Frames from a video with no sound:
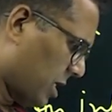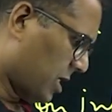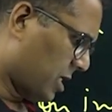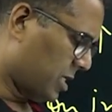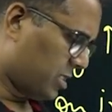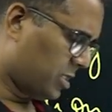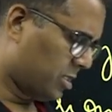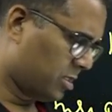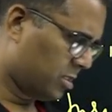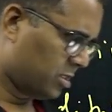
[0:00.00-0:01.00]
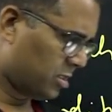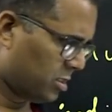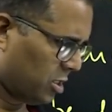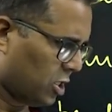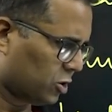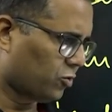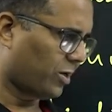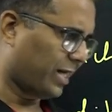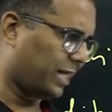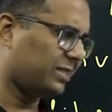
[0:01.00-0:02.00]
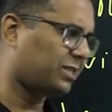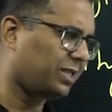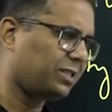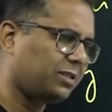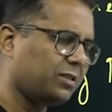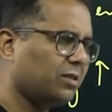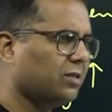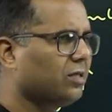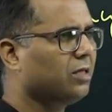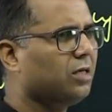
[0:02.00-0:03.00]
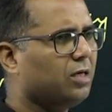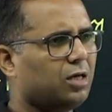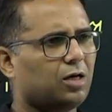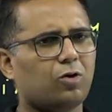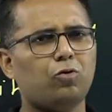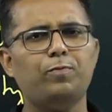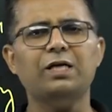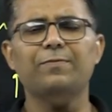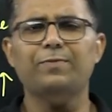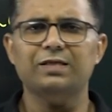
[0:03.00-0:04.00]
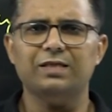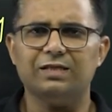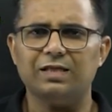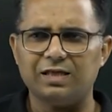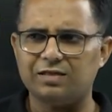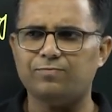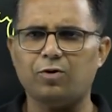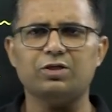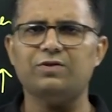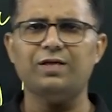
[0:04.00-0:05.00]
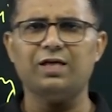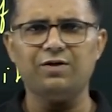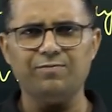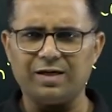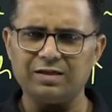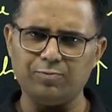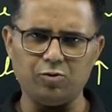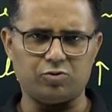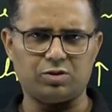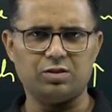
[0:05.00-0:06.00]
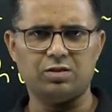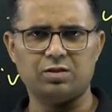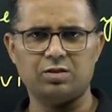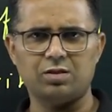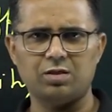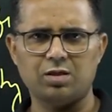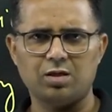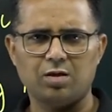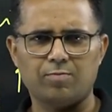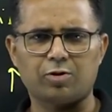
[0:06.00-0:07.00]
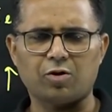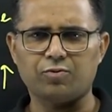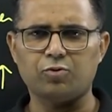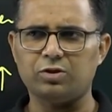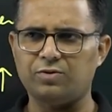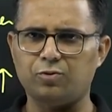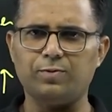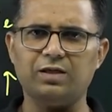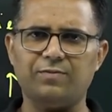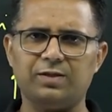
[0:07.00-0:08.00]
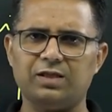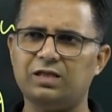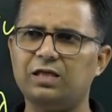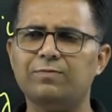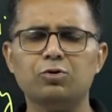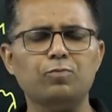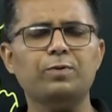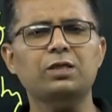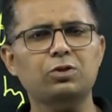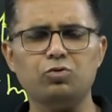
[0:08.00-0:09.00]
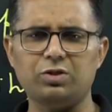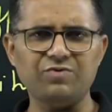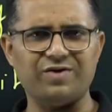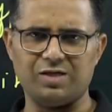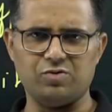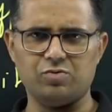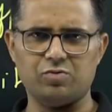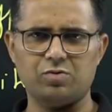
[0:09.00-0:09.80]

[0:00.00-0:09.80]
And so as such, rupee depreciation has some positive and negative impacts both. But of course, if rupee is depreciating, that means rupee is losing value.